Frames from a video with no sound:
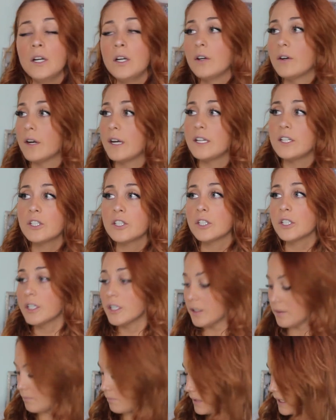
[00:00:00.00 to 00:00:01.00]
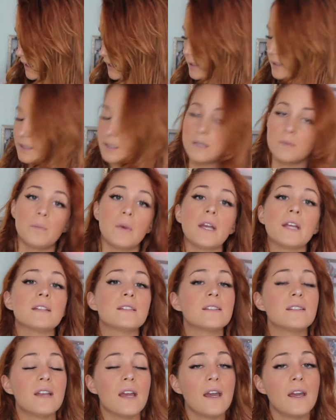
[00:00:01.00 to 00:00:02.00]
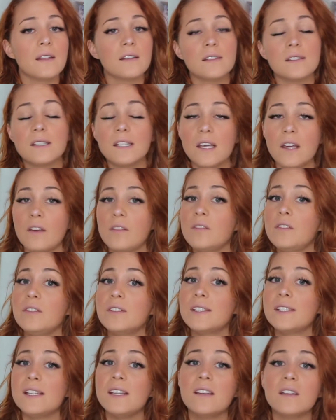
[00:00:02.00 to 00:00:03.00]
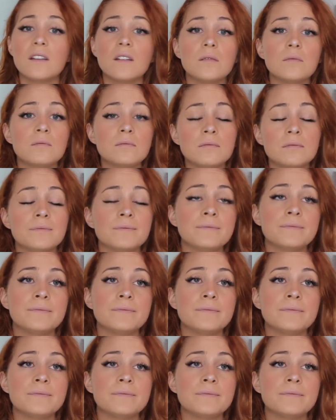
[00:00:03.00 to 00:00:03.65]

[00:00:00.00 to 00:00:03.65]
Gray shirt means pit stains if you see them.